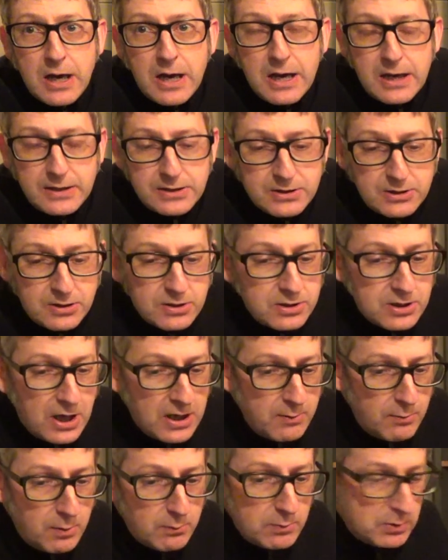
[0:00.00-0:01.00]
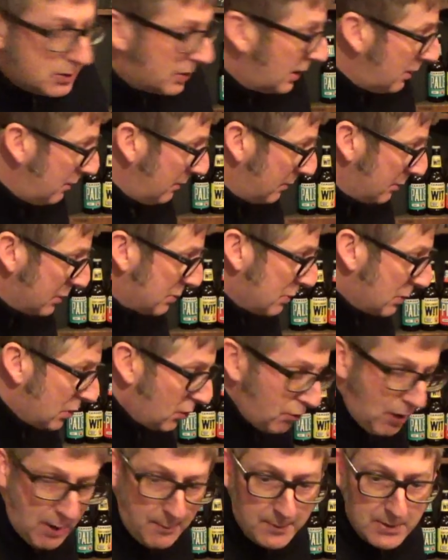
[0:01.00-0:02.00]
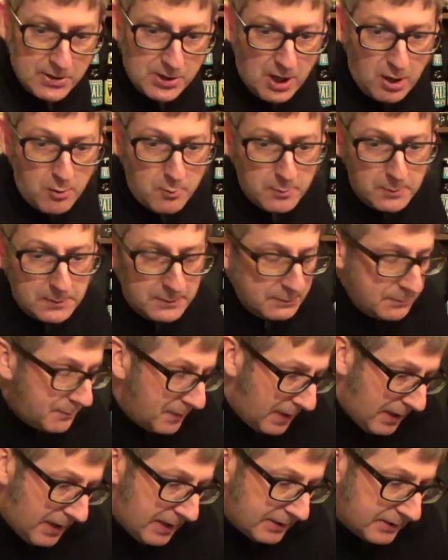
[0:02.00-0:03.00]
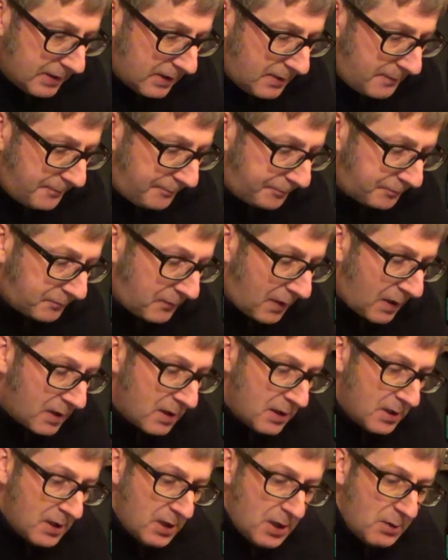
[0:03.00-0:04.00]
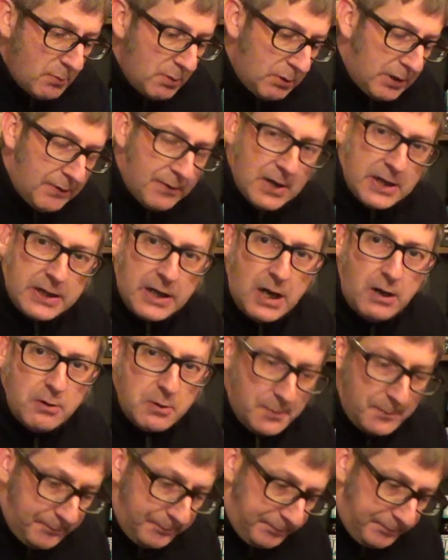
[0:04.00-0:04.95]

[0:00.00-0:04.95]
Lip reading: And so what we'll do is we'll crack this open and we'll give it a go.